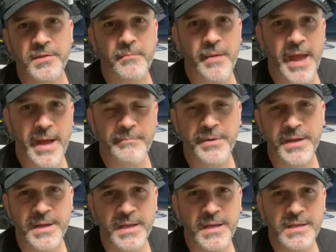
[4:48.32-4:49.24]
map.
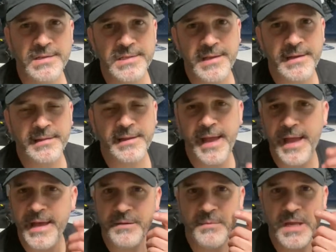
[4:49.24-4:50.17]
He's slightly
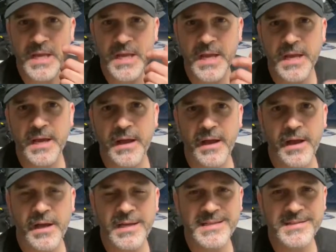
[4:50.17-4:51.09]
ahead of me.
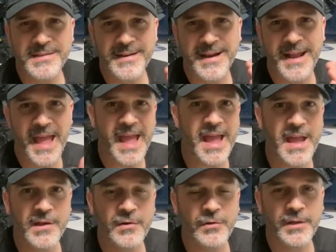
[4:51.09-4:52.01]
He's got an
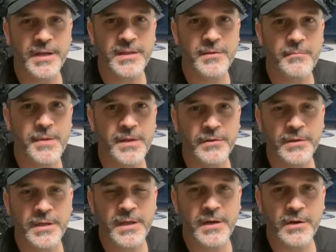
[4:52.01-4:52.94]
angle in the middle
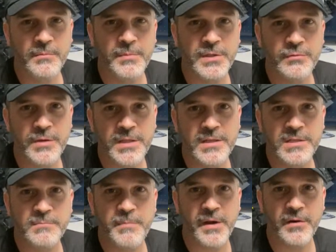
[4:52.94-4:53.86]
here between
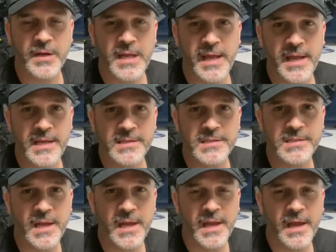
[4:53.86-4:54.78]
these
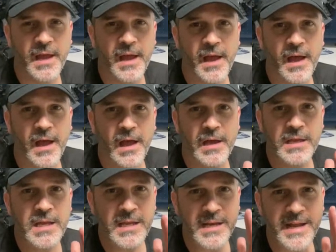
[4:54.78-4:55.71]
barricades.
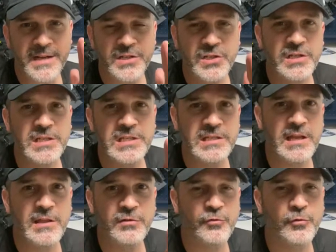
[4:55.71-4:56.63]
He can actually
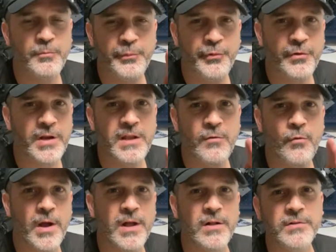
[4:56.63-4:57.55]
see through pretty
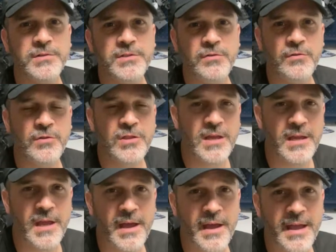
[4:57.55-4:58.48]
well to
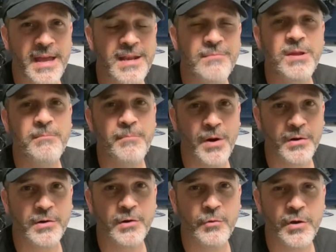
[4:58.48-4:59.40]
the enemy
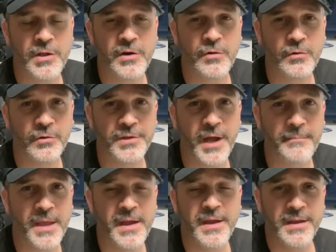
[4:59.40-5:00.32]
bunker where they're holed up.
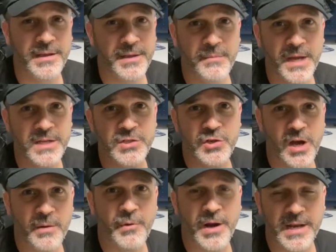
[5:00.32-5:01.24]
Now my
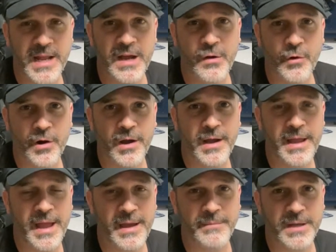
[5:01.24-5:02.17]
job right now where I
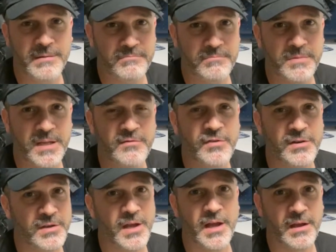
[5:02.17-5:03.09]
am, and
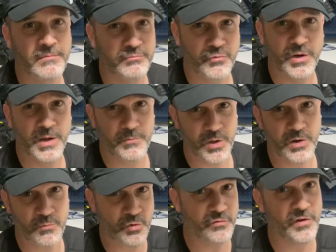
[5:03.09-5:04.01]
even when I'm going
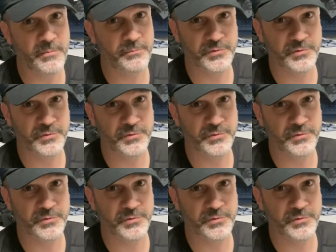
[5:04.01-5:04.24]
to move up